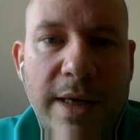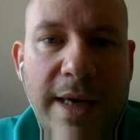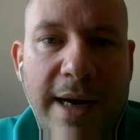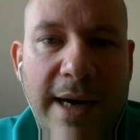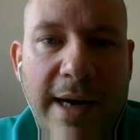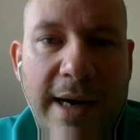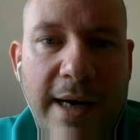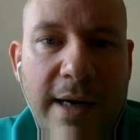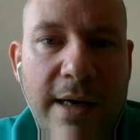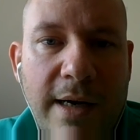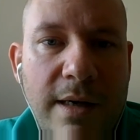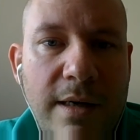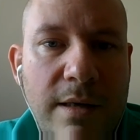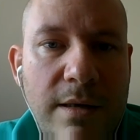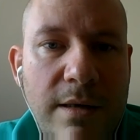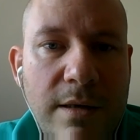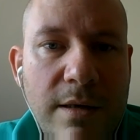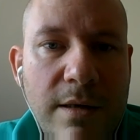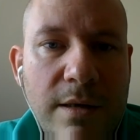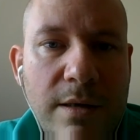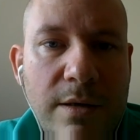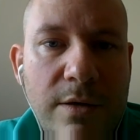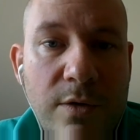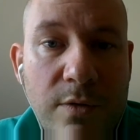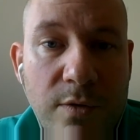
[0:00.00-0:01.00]
high
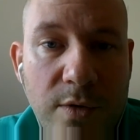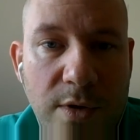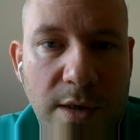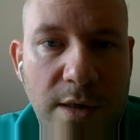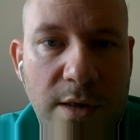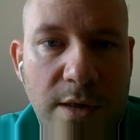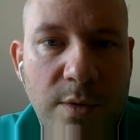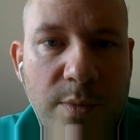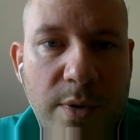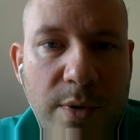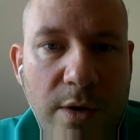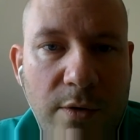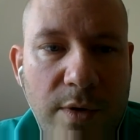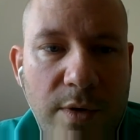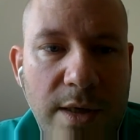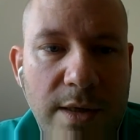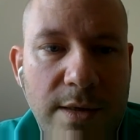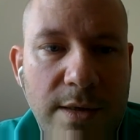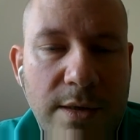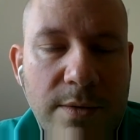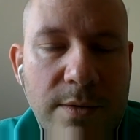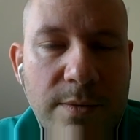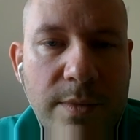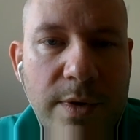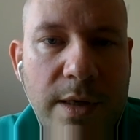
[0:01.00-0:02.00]
user
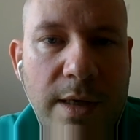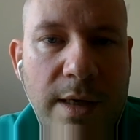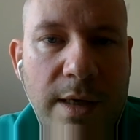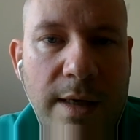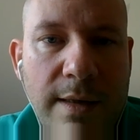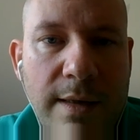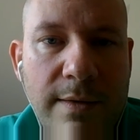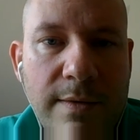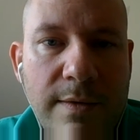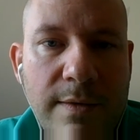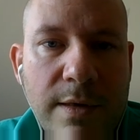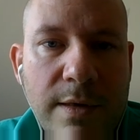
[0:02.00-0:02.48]
experience and